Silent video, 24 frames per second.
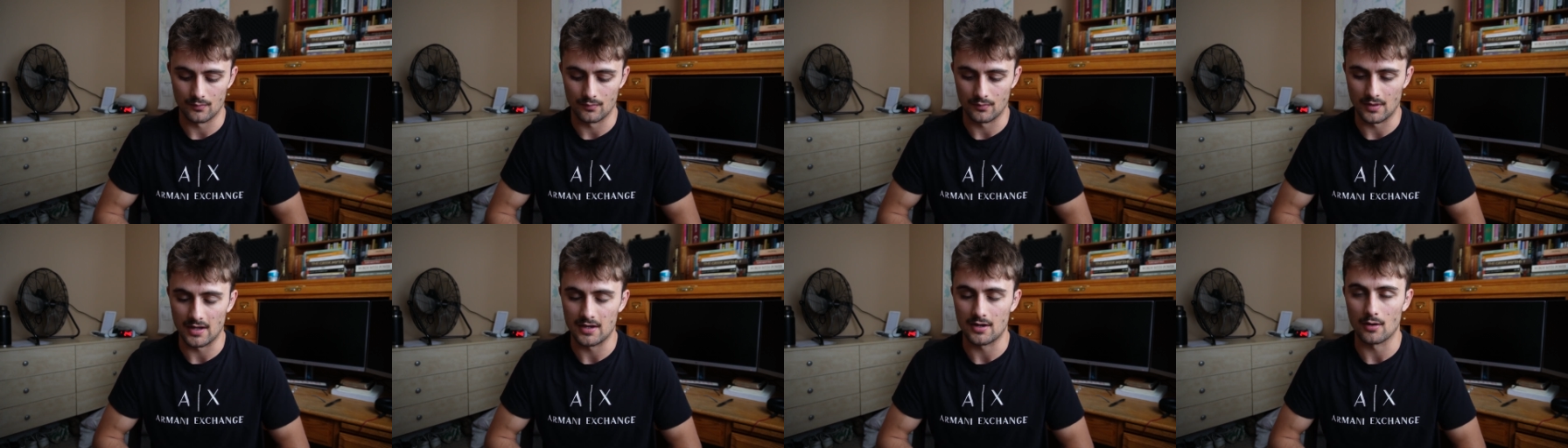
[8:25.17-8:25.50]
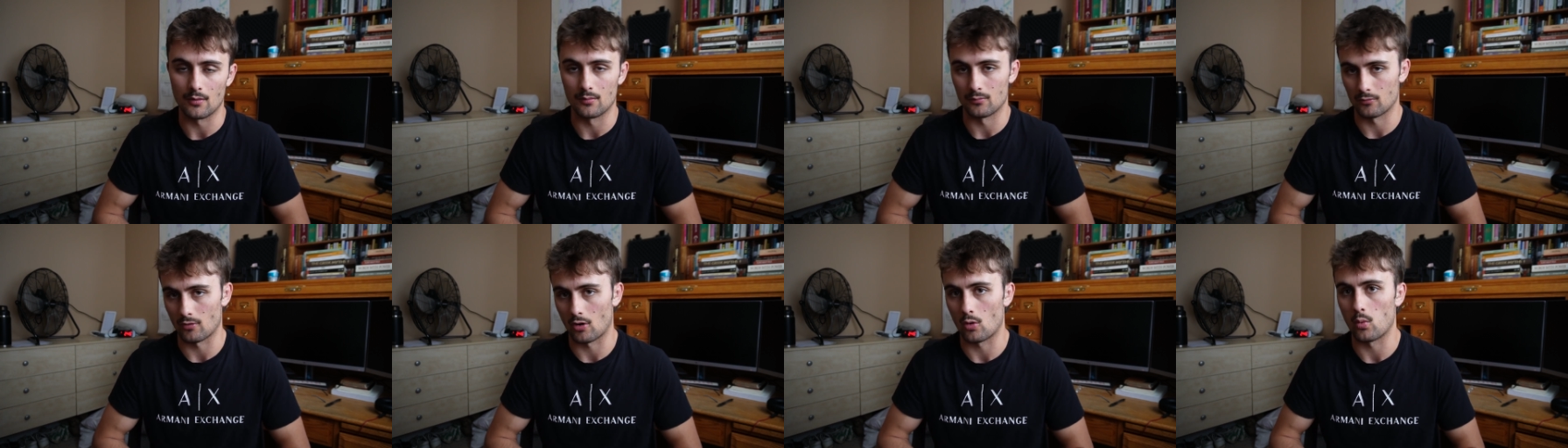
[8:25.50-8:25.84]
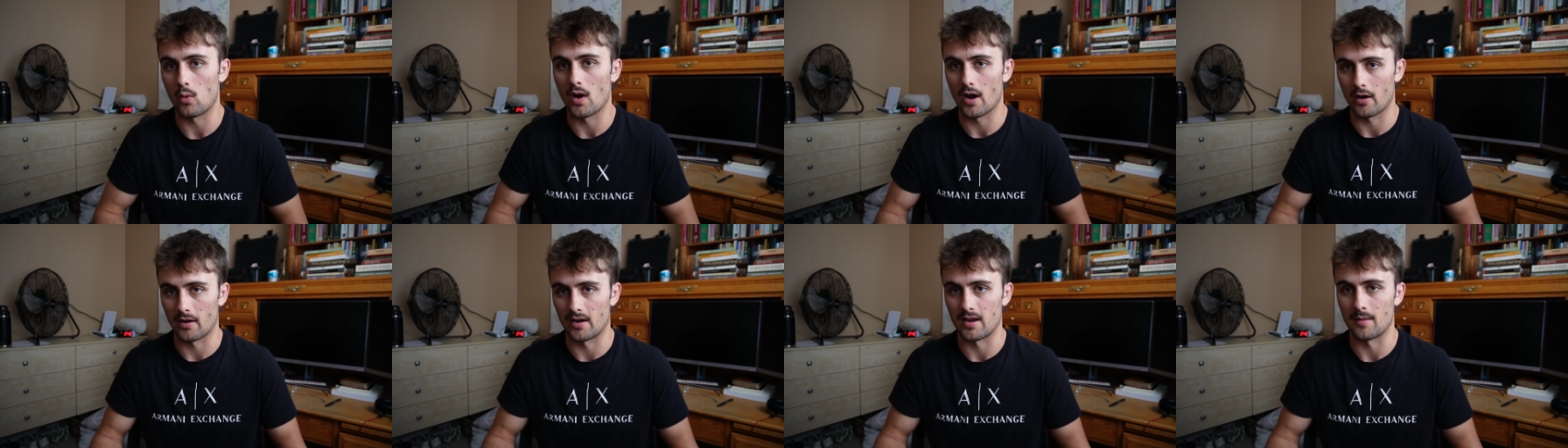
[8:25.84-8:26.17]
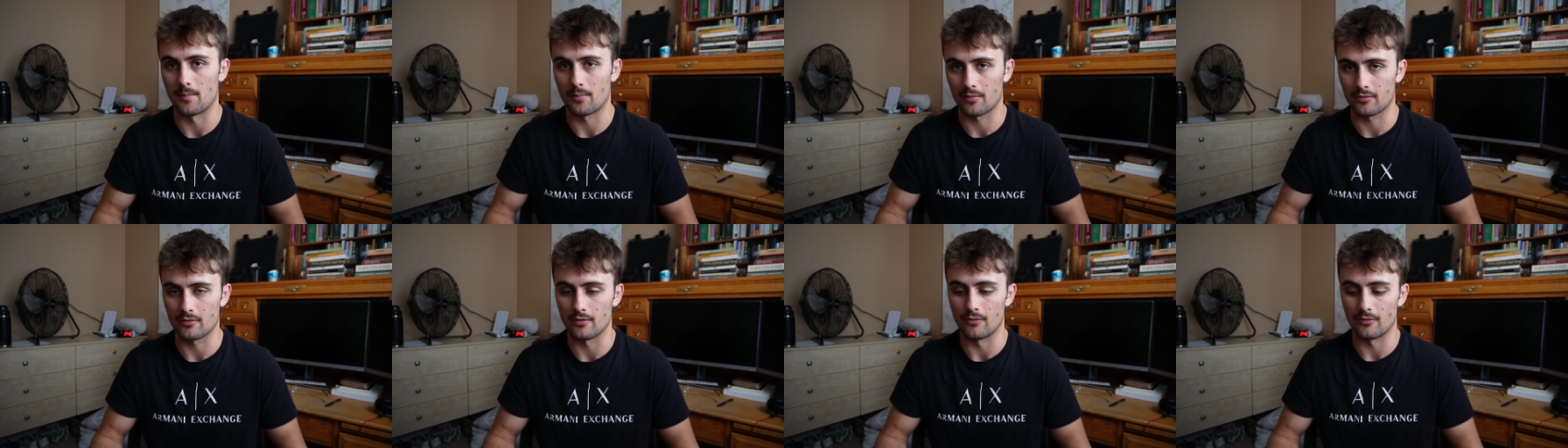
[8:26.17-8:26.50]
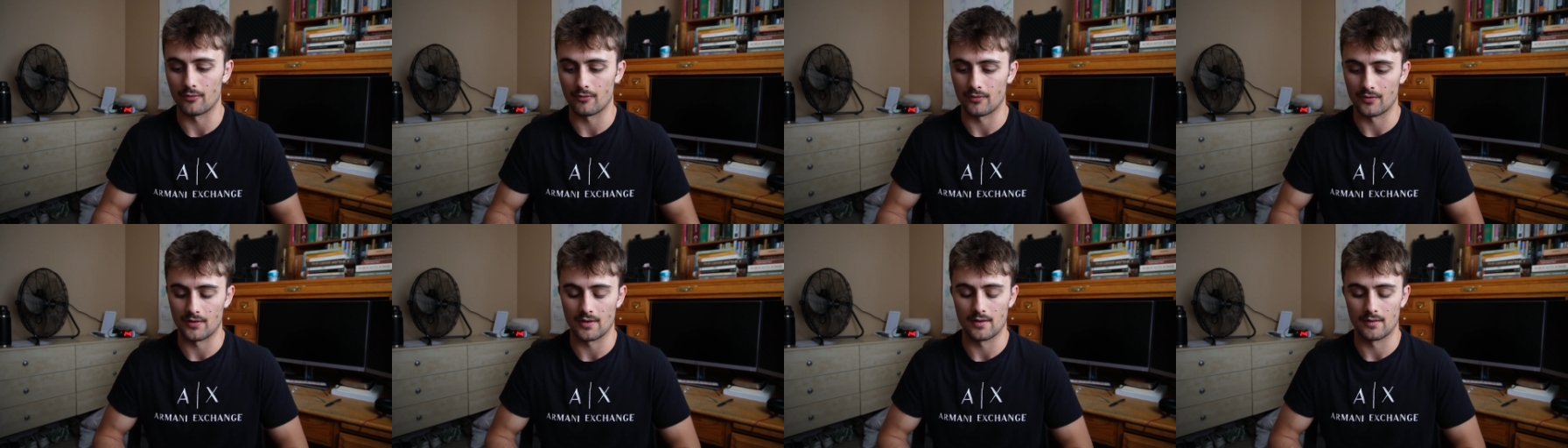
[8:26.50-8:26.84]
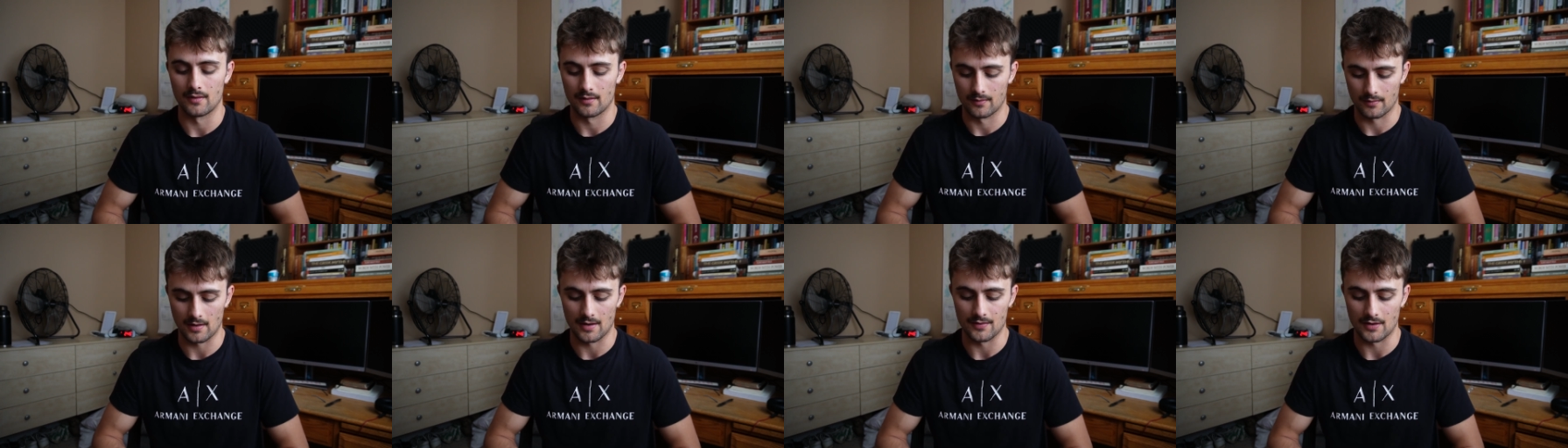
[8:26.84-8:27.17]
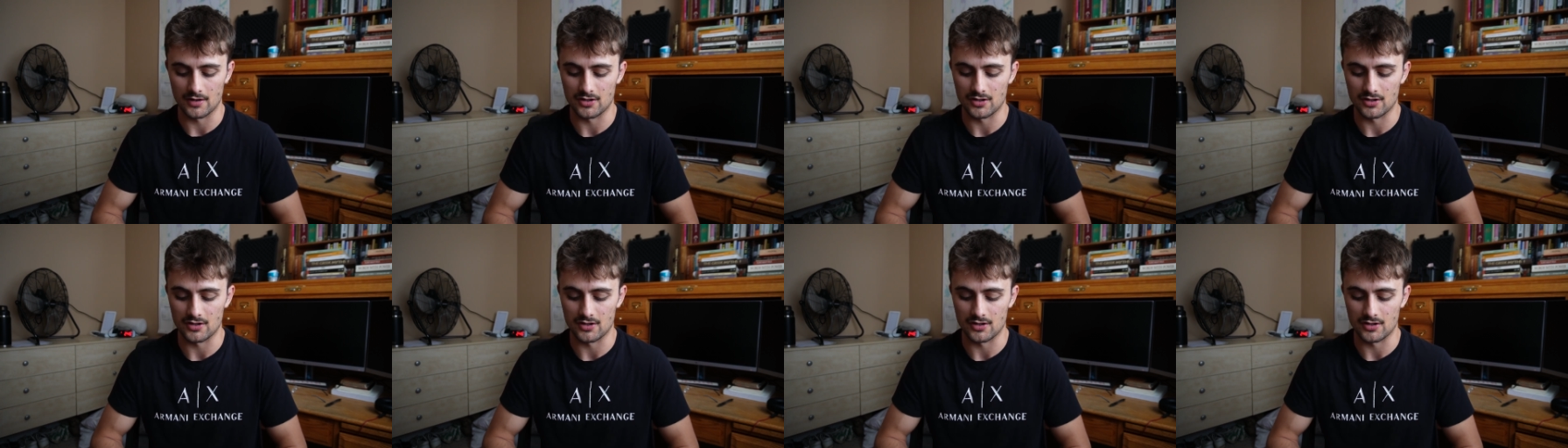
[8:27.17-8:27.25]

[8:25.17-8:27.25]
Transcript: don't require any proof, right?